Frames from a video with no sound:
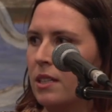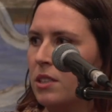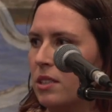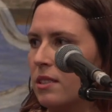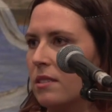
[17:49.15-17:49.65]

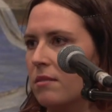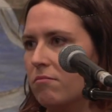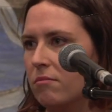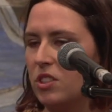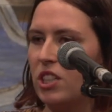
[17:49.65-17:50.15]
just
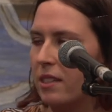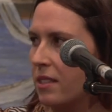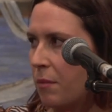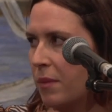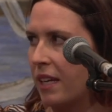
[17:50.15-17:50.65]
check
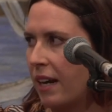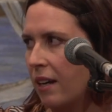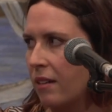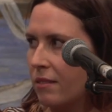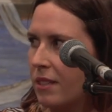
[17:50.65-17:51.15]
something
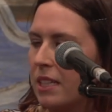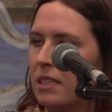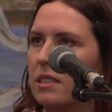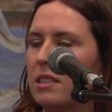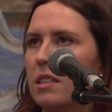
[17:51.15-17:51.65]
out.
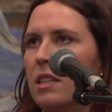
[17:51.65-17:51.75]
And